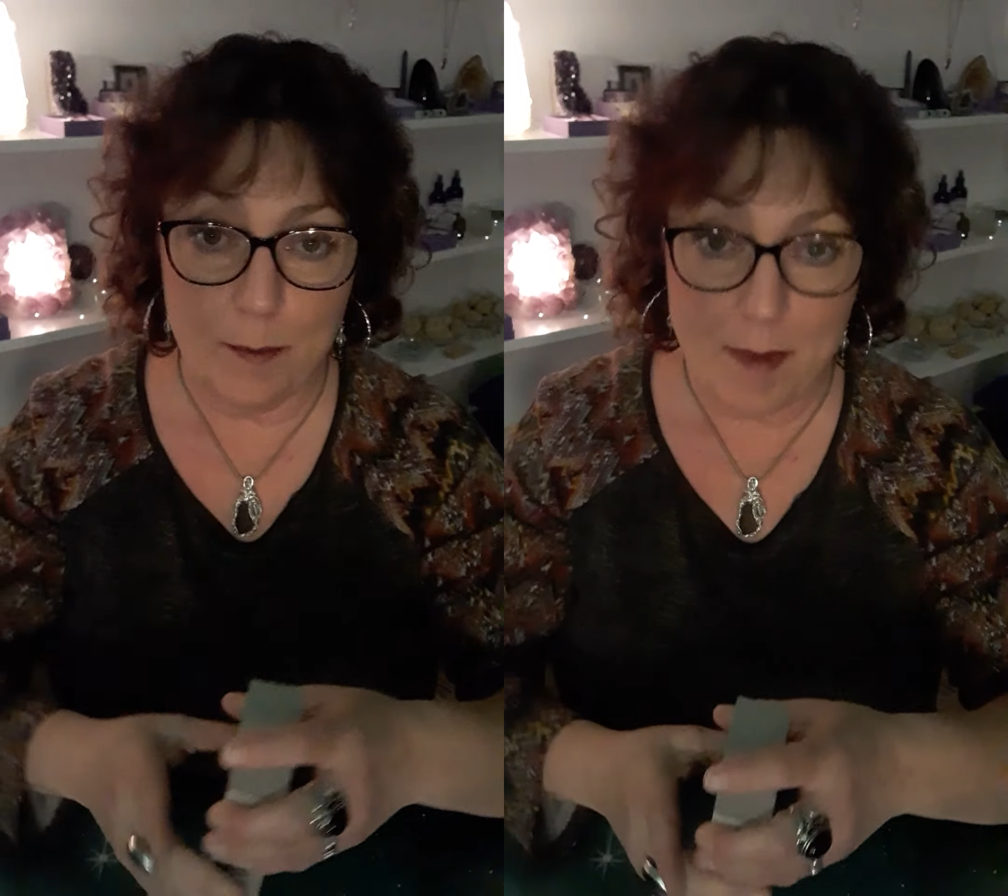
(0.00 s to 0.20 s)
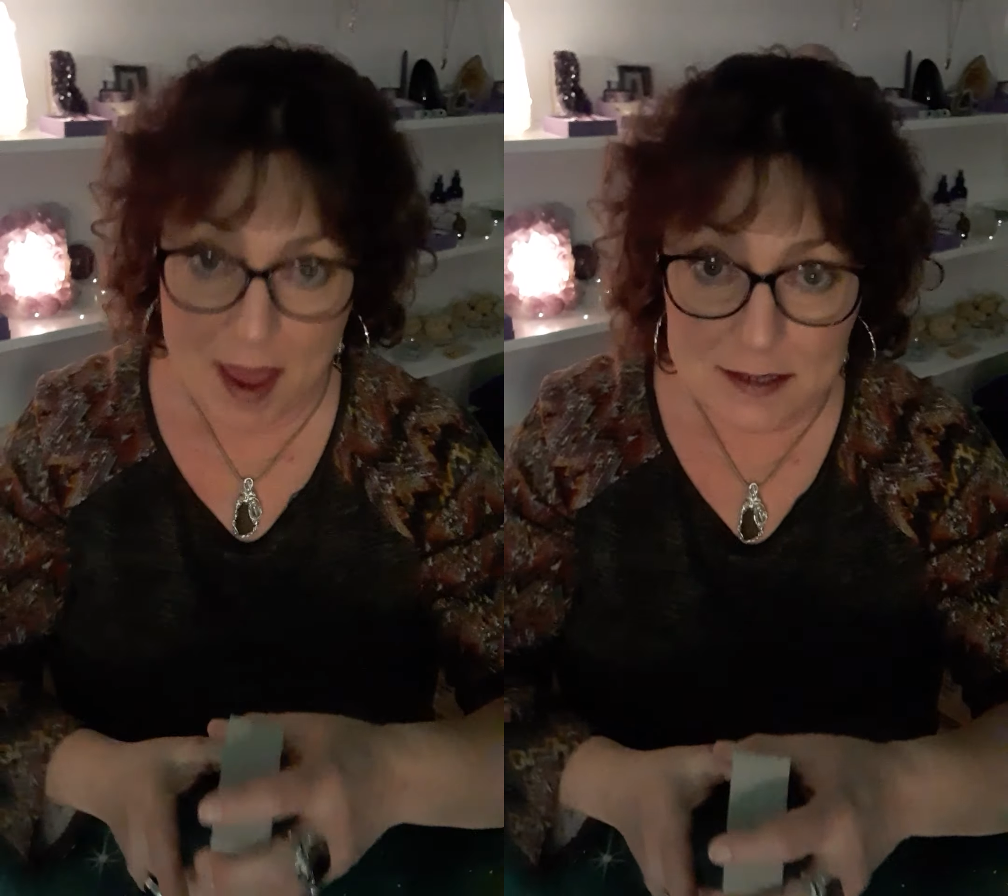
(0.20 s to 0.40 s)

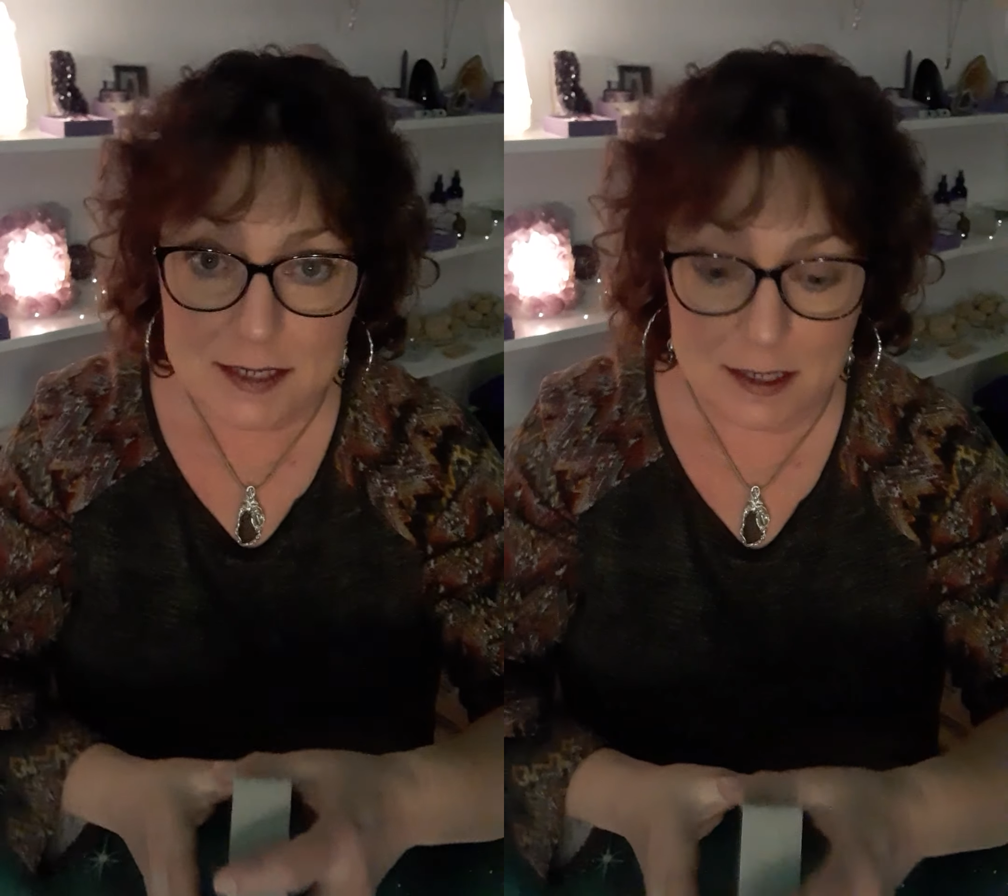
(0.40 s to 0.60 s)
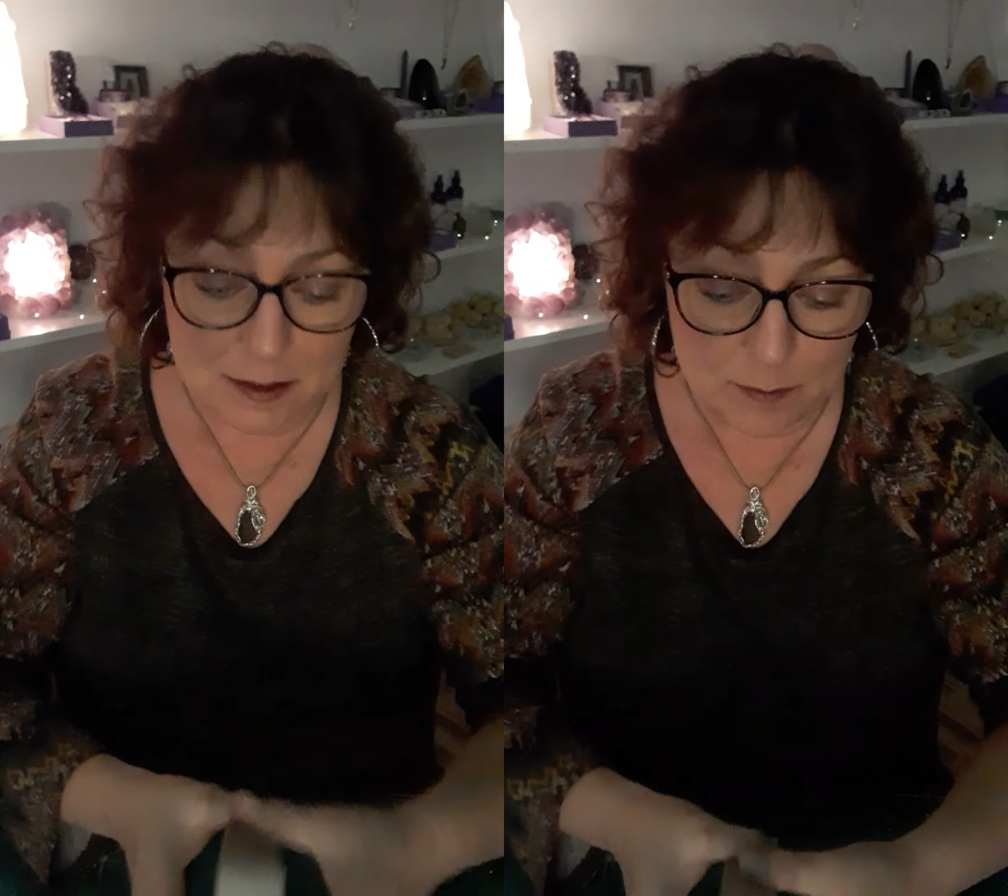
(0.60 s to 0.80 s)

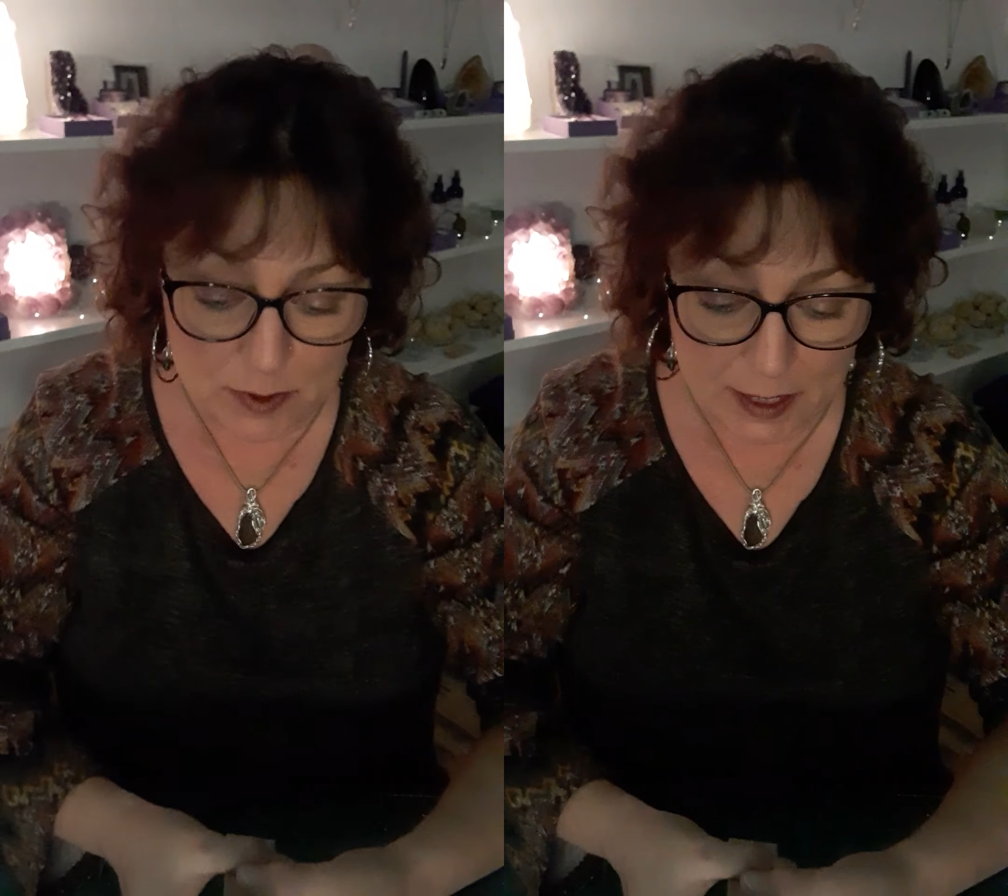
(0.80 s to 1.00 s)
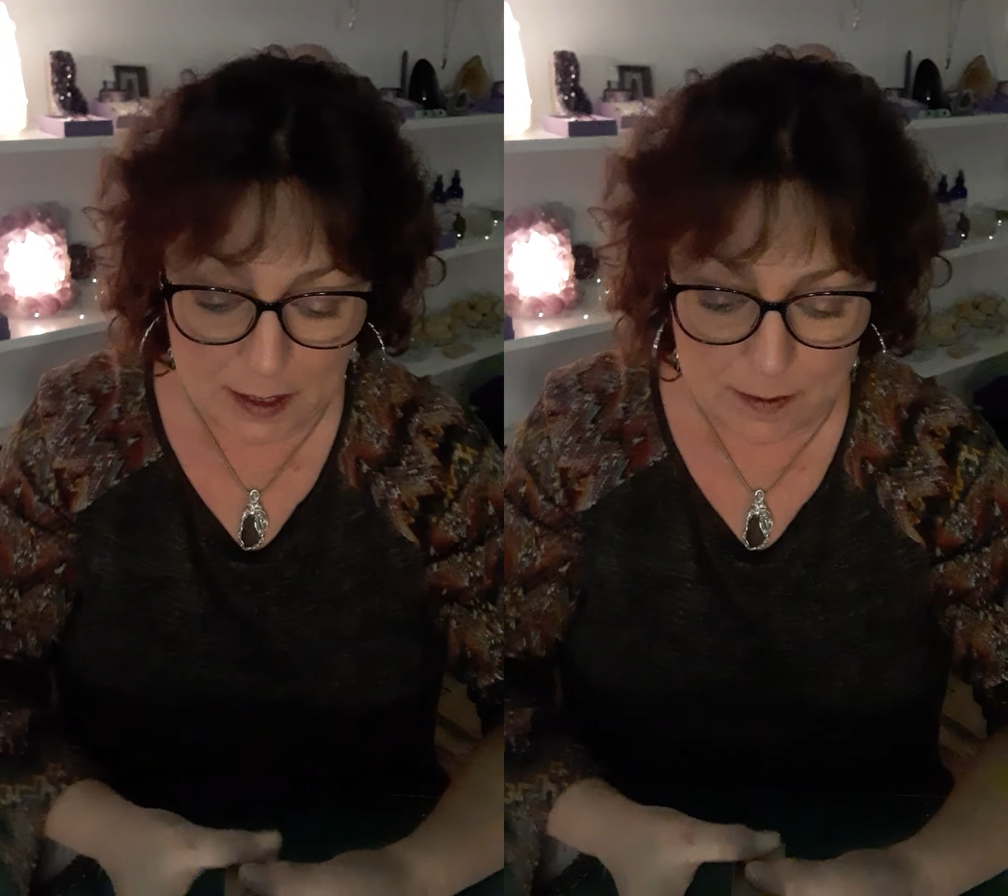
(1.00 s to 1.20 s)
masculine
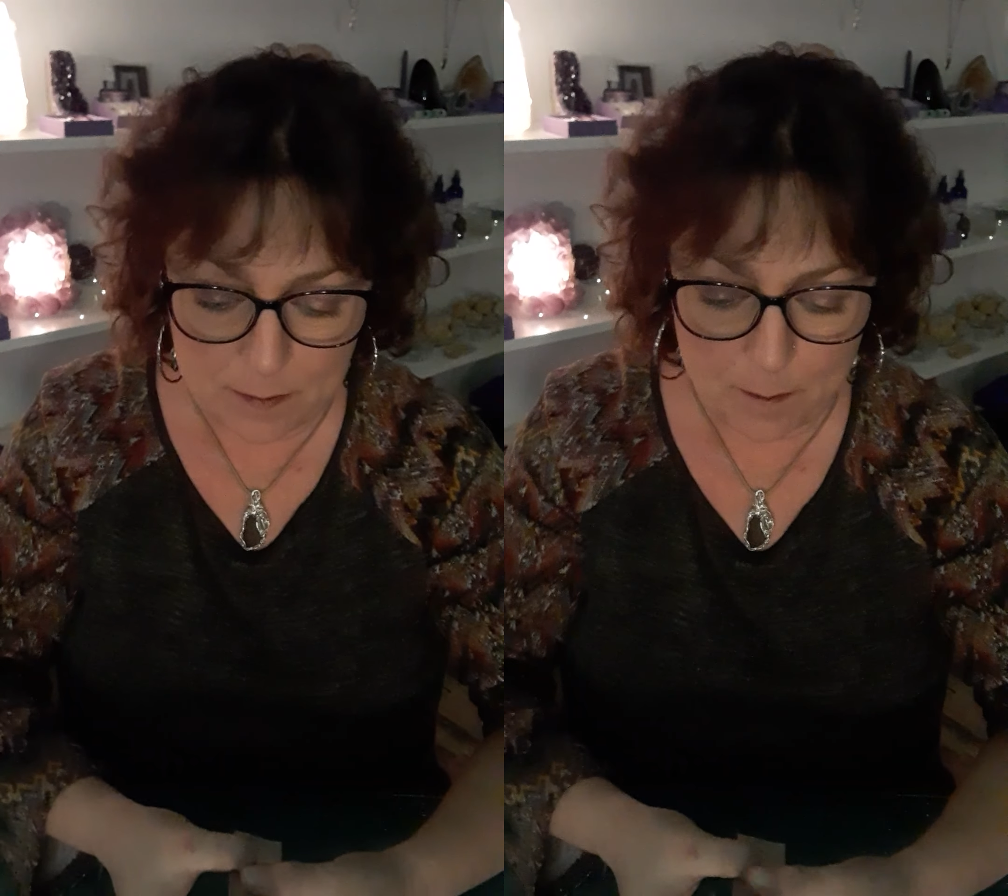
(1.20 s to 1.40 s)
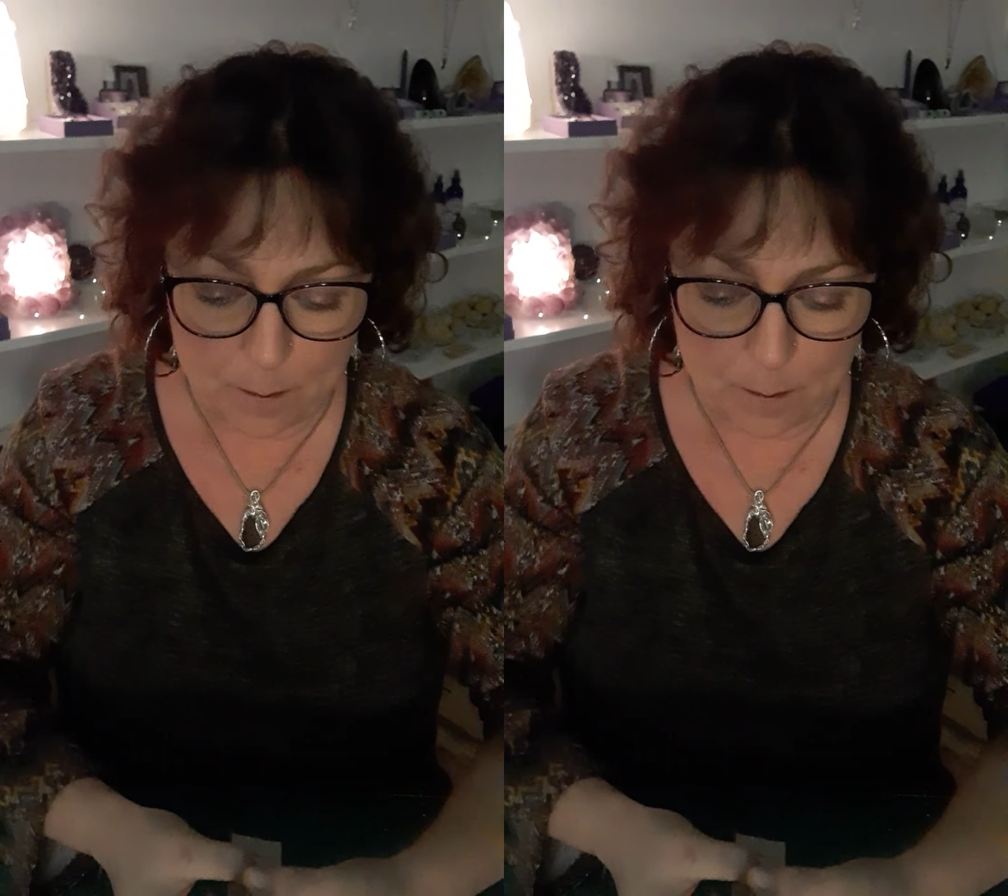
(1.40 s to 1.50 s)
planet,